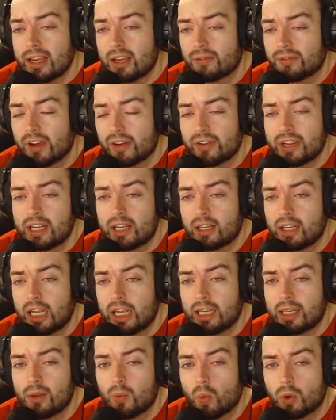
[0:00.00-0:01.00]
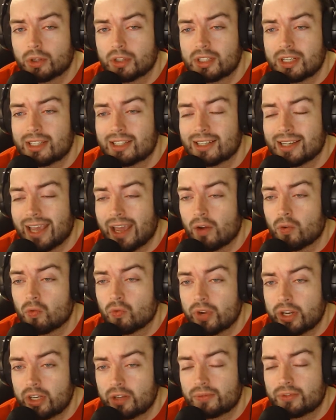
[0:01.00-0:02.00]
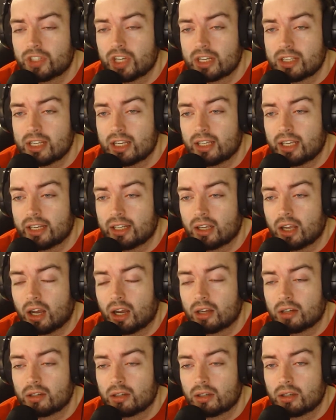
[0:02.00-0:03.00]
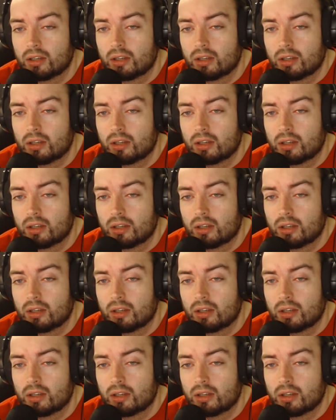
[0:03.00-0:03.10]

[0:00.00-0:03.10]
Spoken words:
very clearly wanted to get rid of Jesse Lingard.